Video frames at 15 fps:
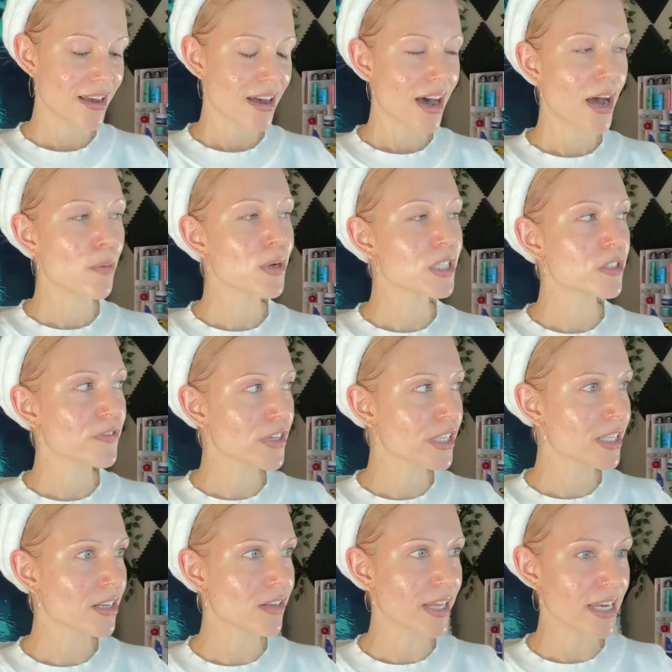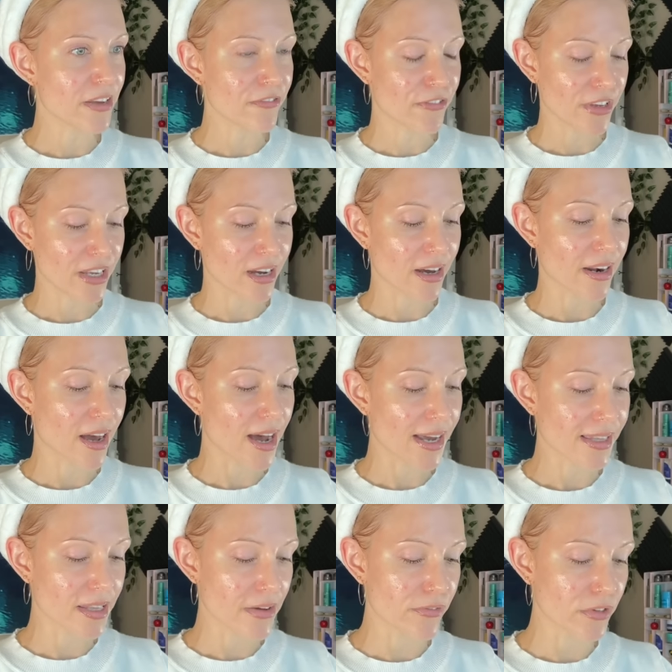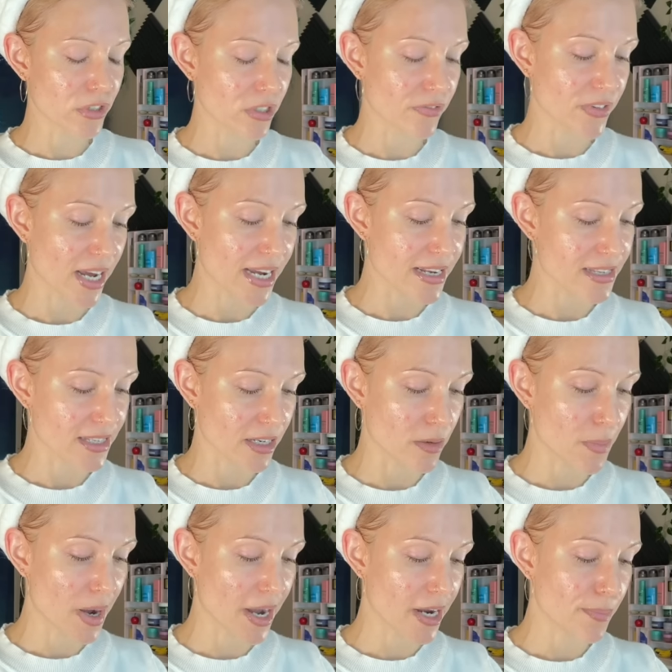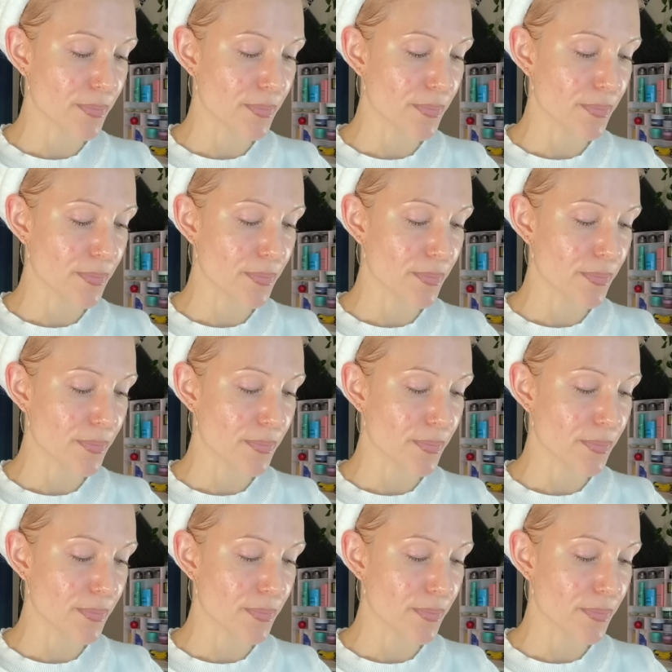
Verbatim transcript: I always feel a little iffy on high levels of niacinamide,